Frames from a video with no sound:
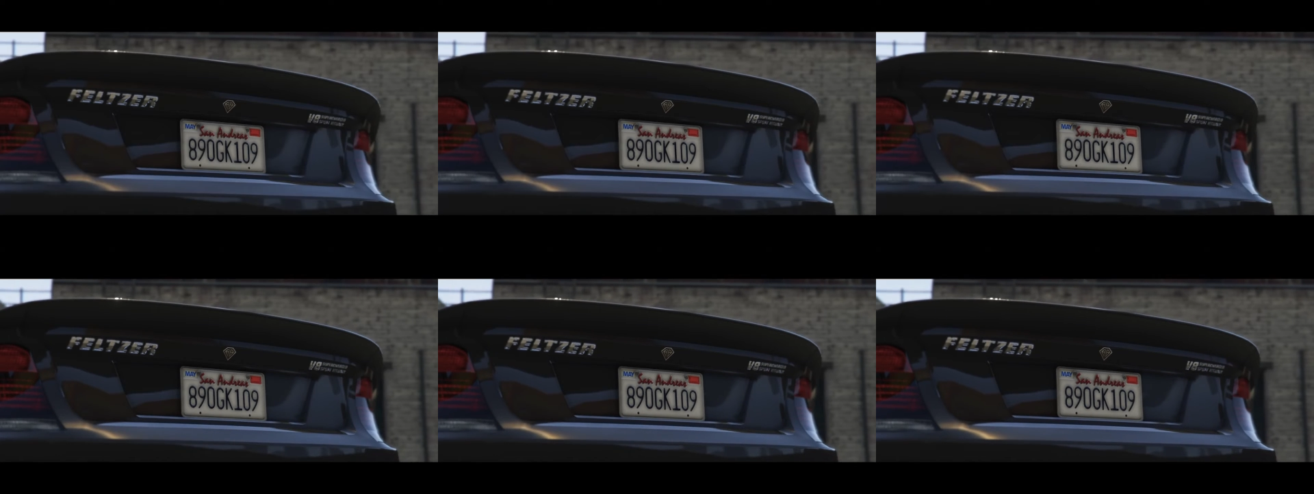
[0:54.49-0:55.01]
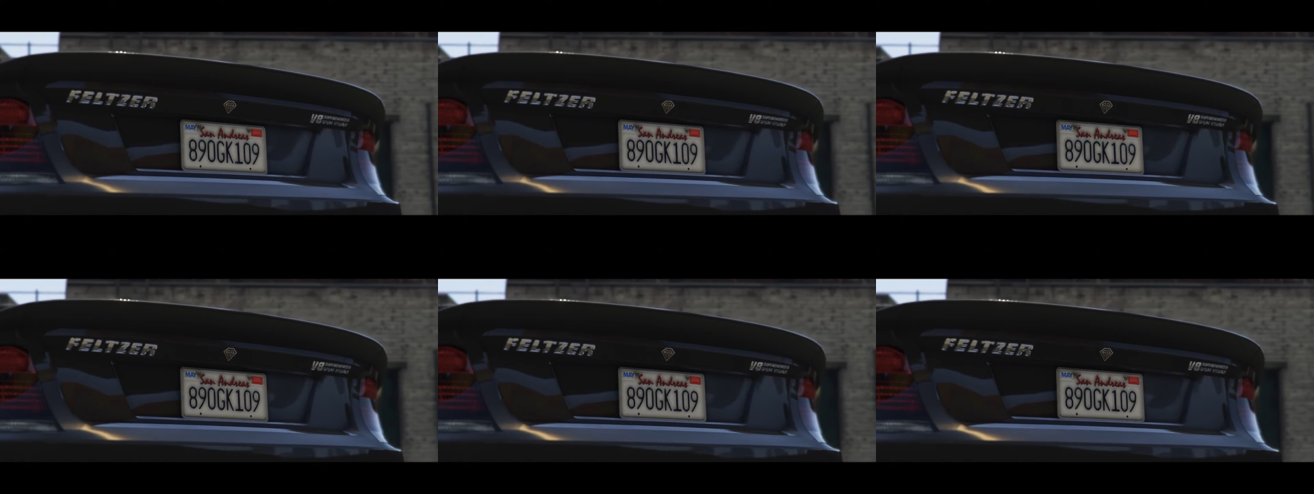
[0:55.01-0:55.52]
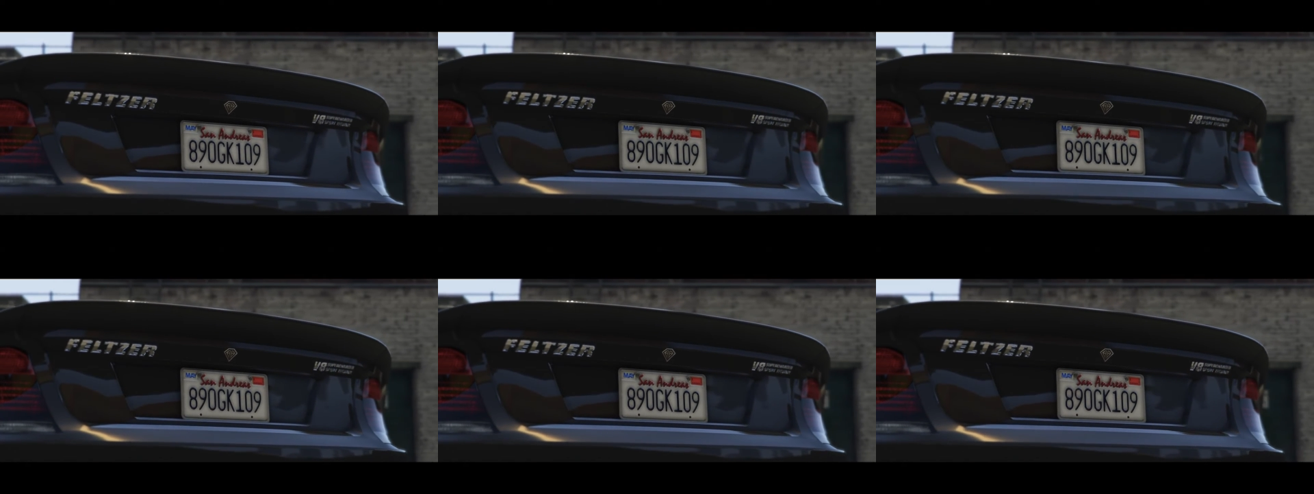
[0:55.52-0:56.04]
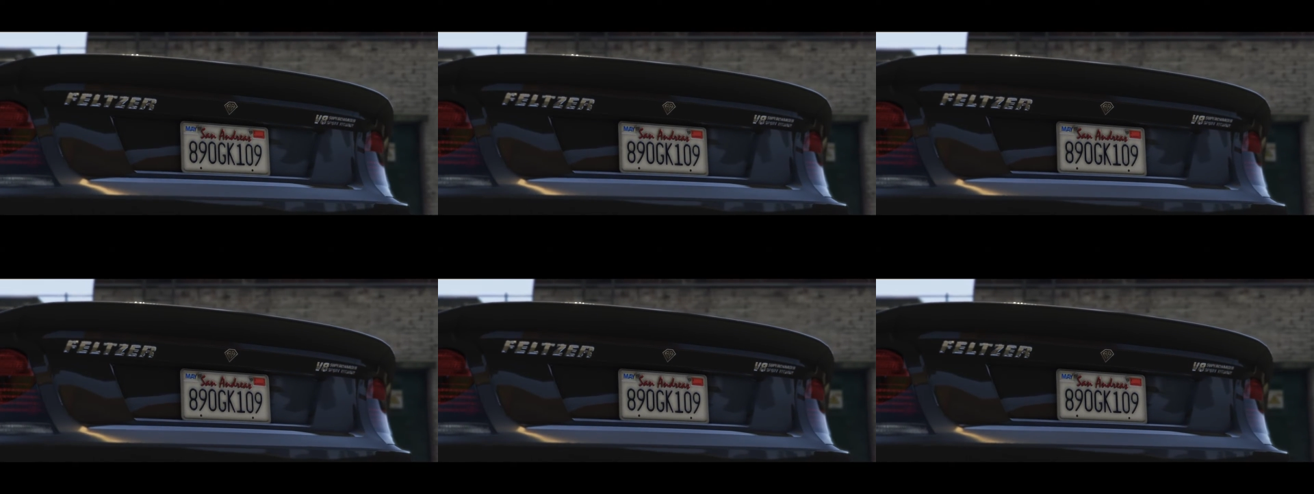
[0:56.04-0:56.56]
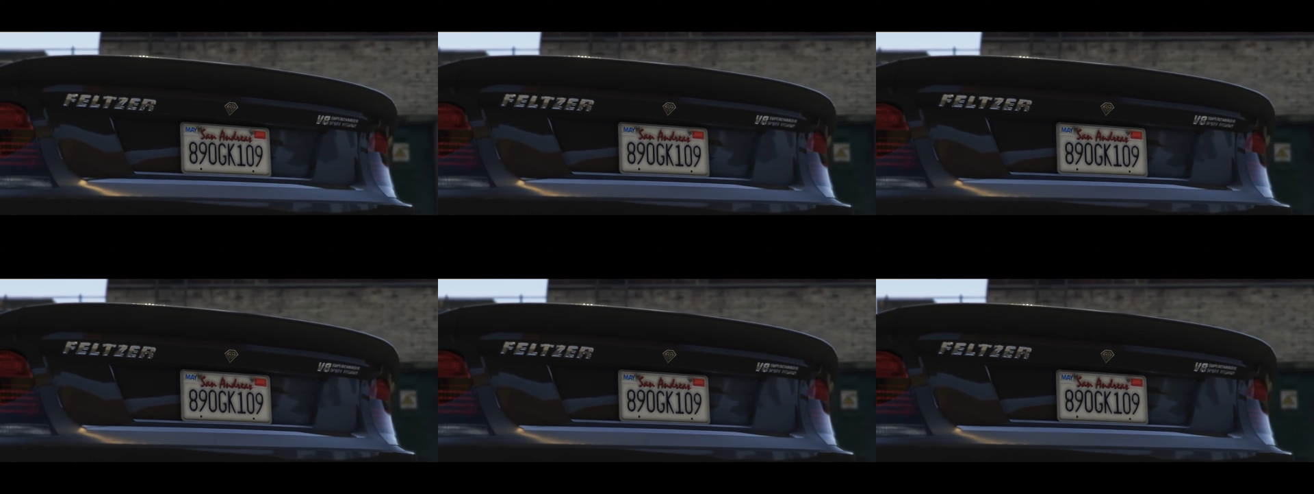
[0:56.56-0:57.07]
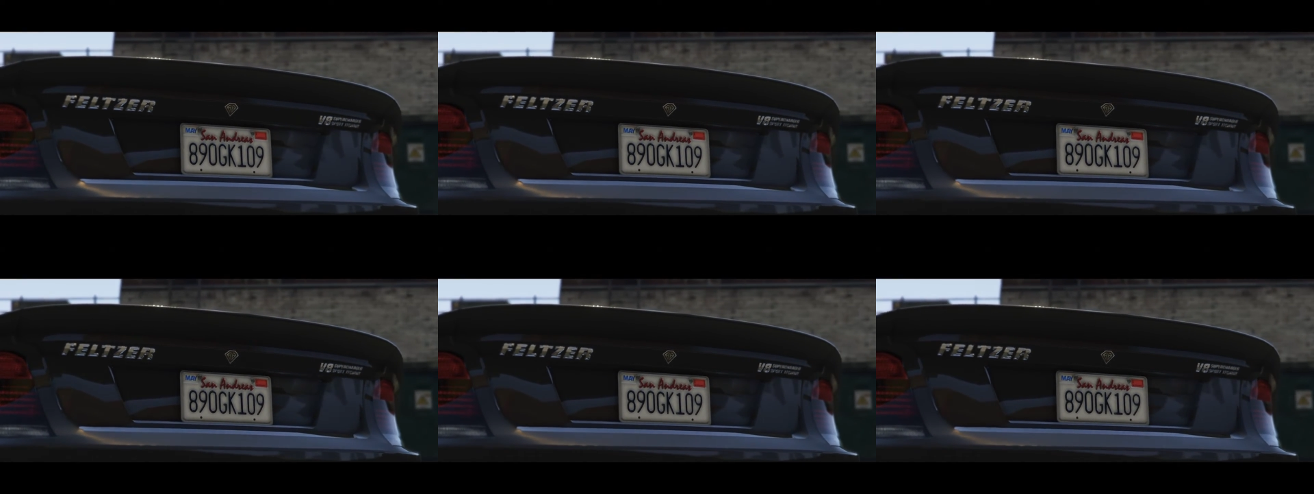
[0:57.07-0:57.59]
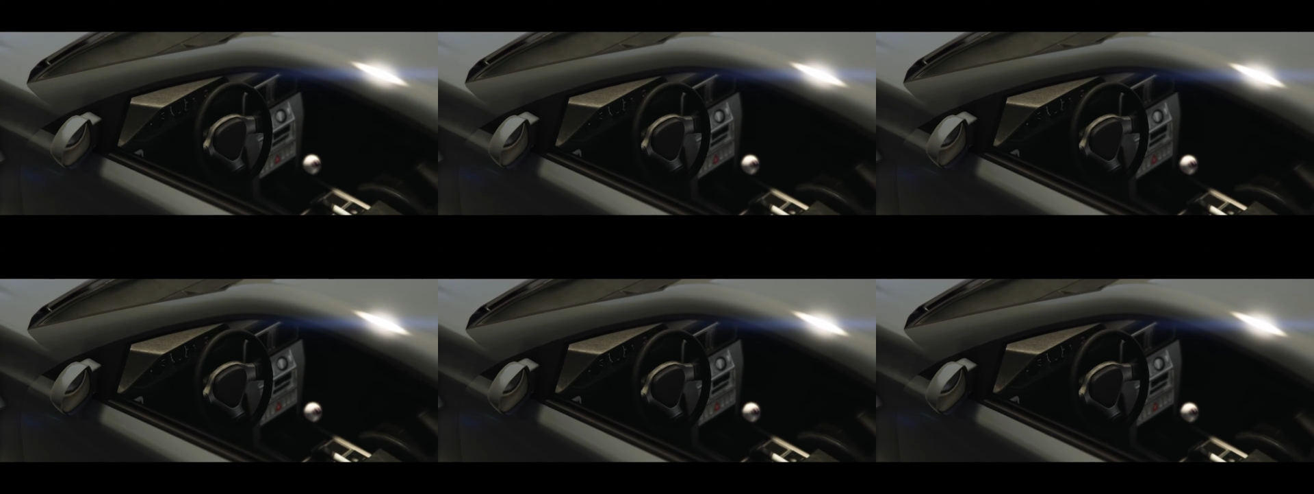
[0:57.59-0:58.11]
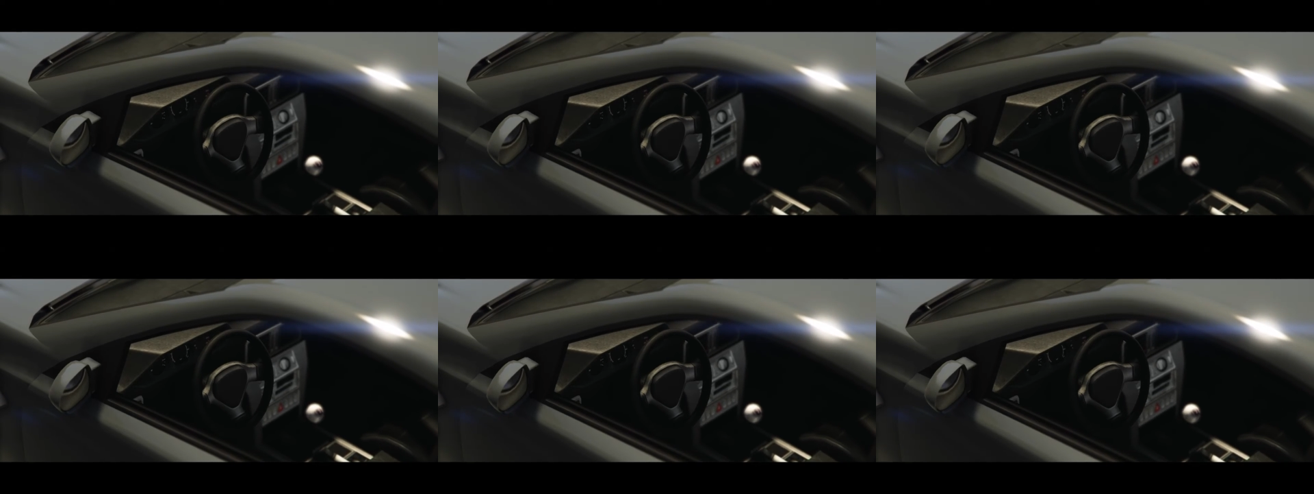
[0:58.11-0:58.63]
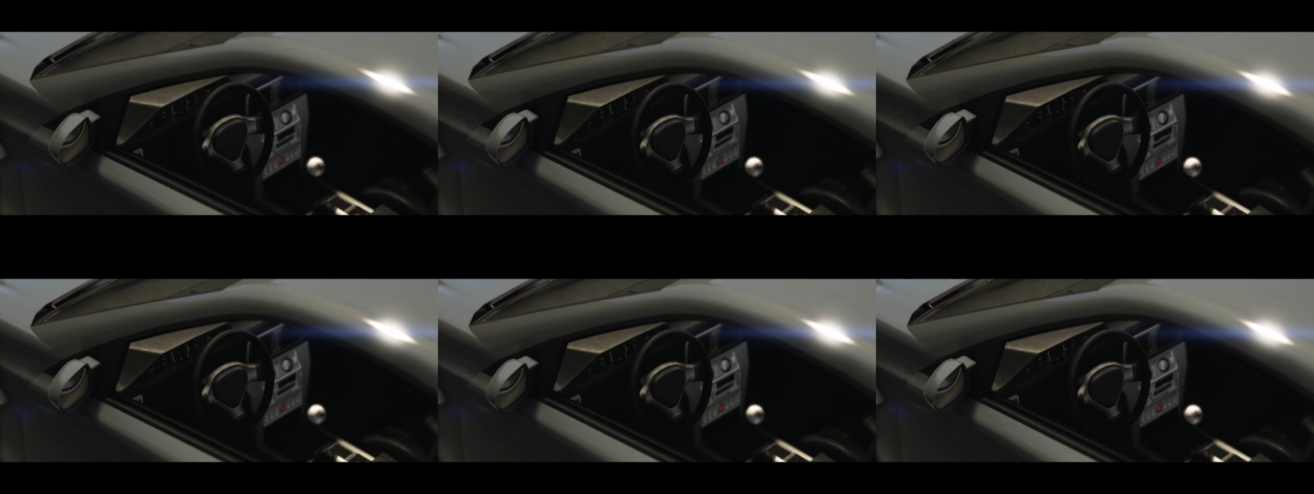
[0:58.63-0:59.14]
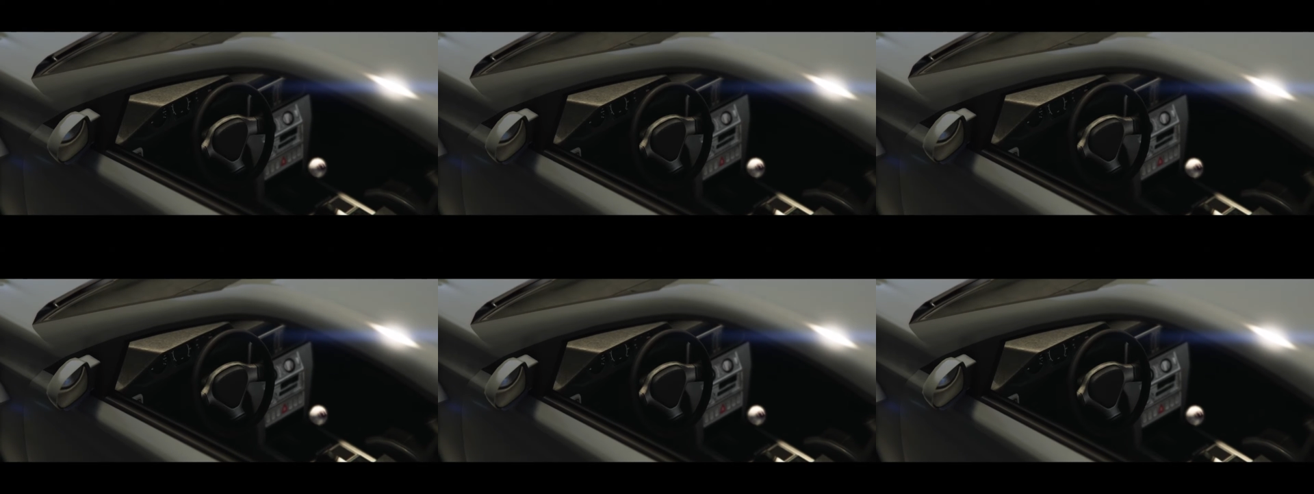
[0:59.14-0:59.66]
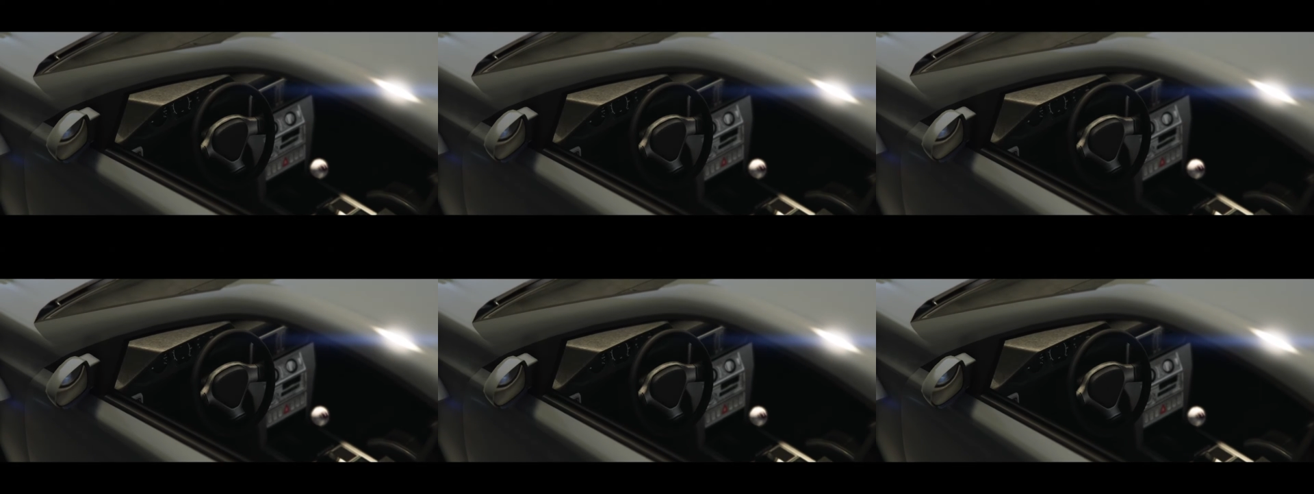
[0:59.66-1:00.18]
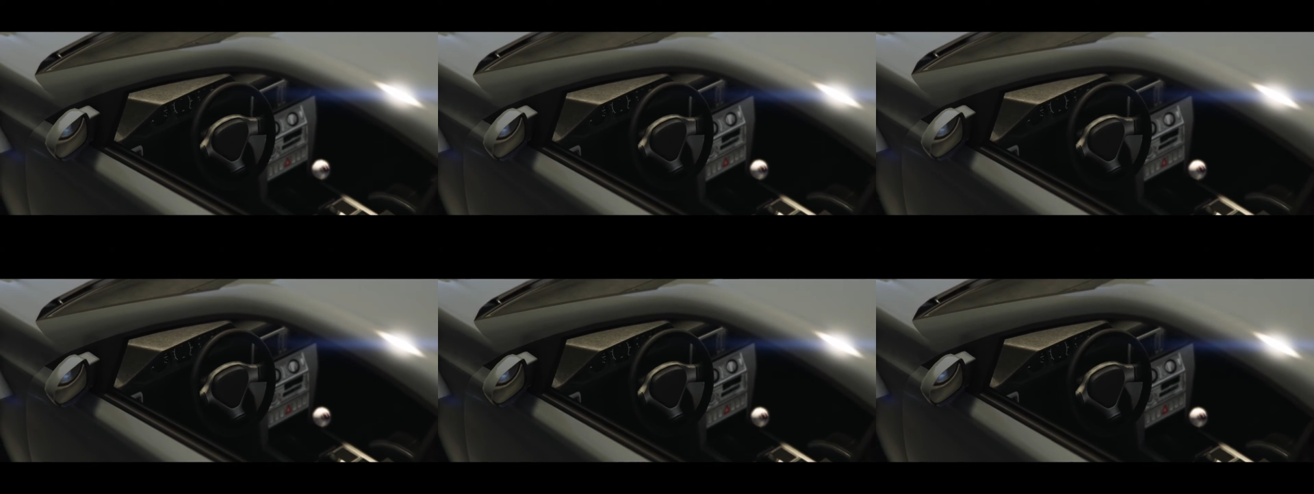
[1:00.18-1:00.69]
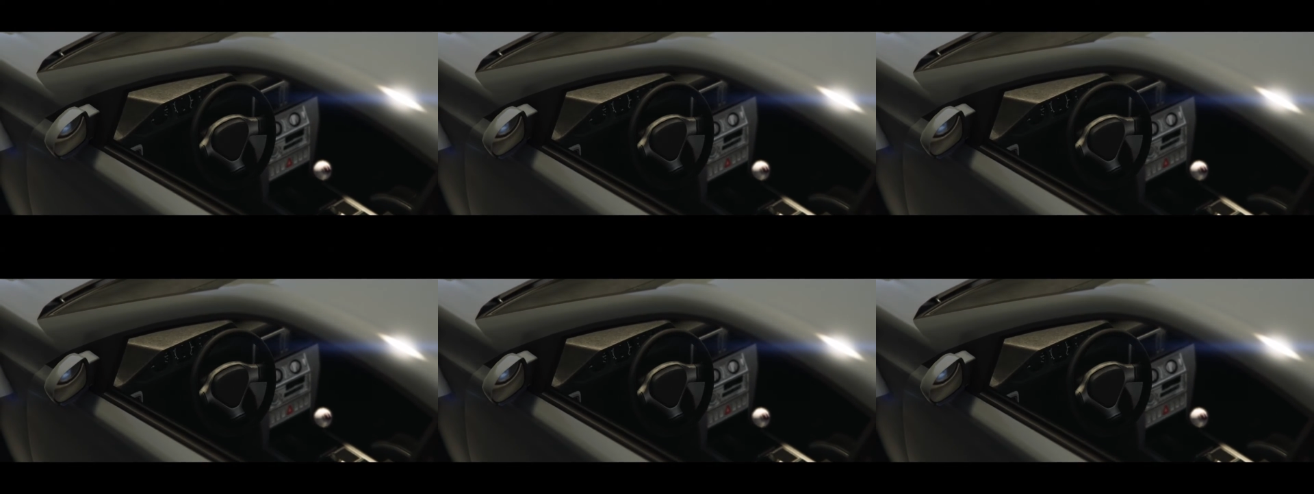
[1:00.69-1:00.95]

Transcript: No face is visible, so there are no lips to read.